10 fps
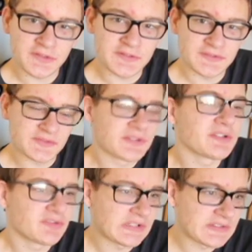this,
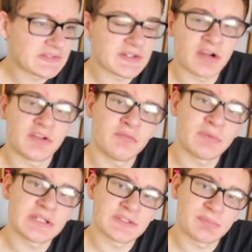chances are you've
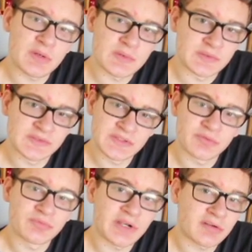been exposed to the
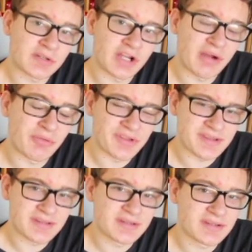rare
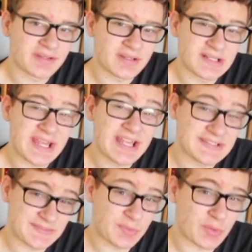anomaly and
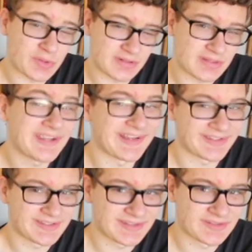sport,
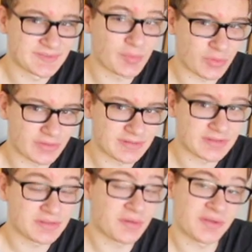yes, sport,
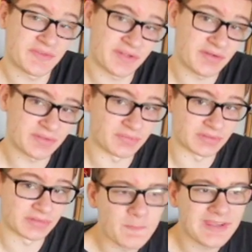known as
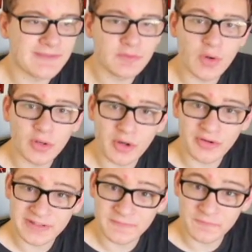yo-yoing. If you are
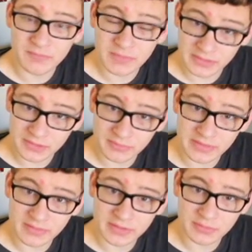already familiar with
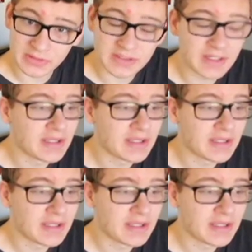yo-yoing,